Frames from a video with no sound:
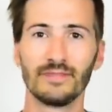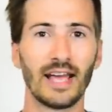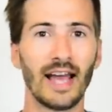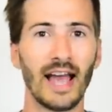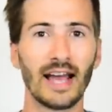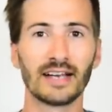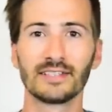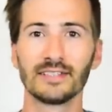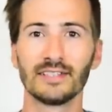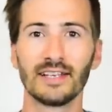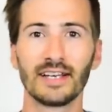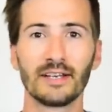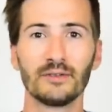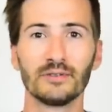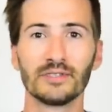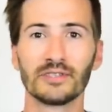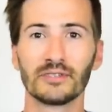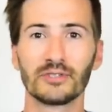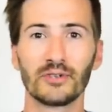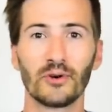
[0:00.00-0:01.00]
acted like it
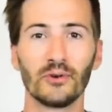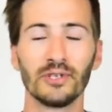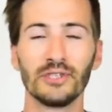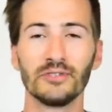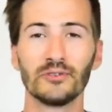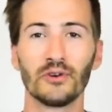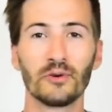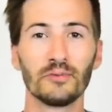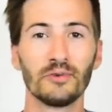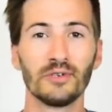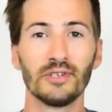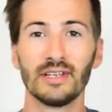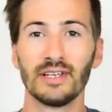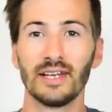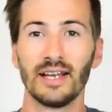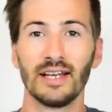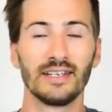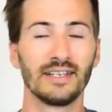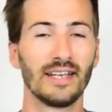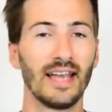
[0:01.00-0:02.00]
was totally normal, and
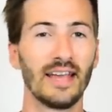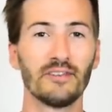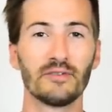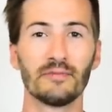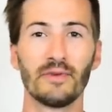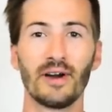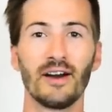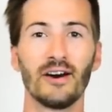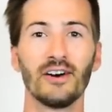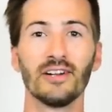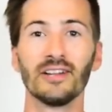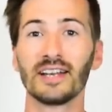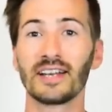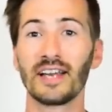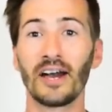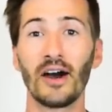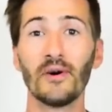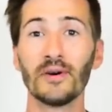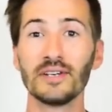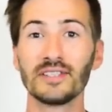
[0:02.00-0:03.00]
I gave it my all like
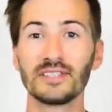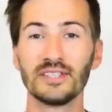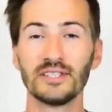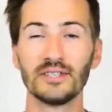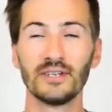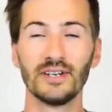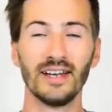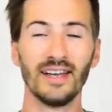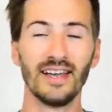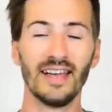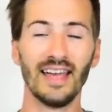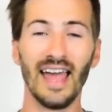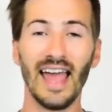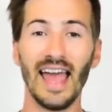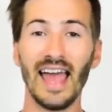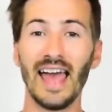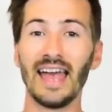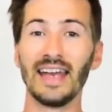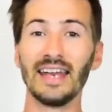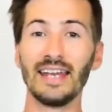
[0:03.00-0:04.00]
I always do.
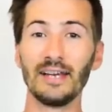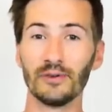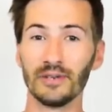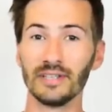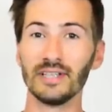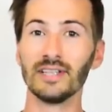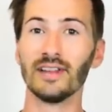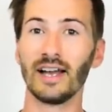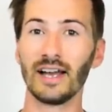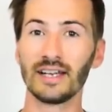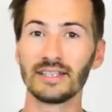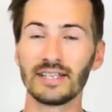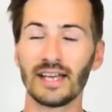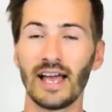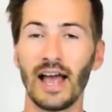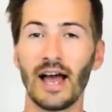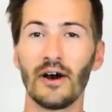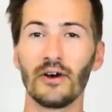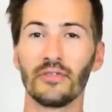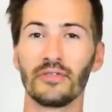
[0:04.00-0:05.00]
And he really liked
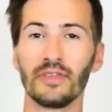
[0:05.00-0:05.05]
how